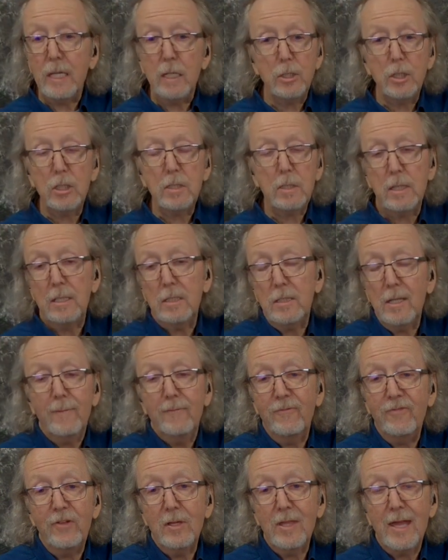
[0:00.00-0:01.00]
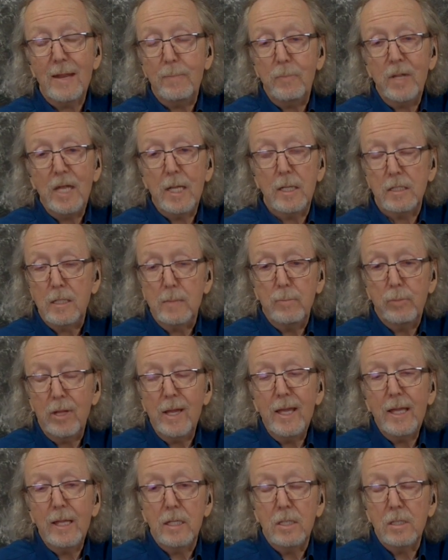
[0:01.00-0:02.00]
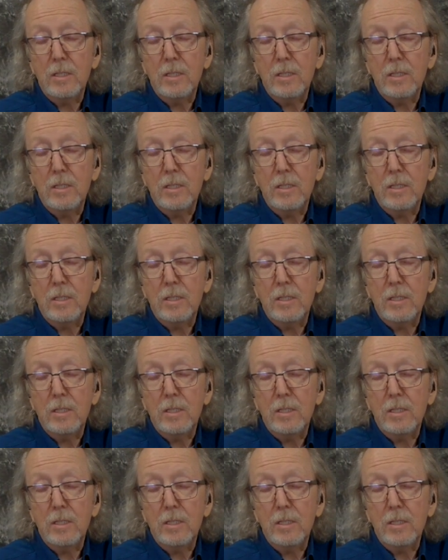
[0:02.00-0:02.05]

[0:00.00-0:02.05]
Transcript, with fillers: It just it doesn't feel that big as I'm playing it.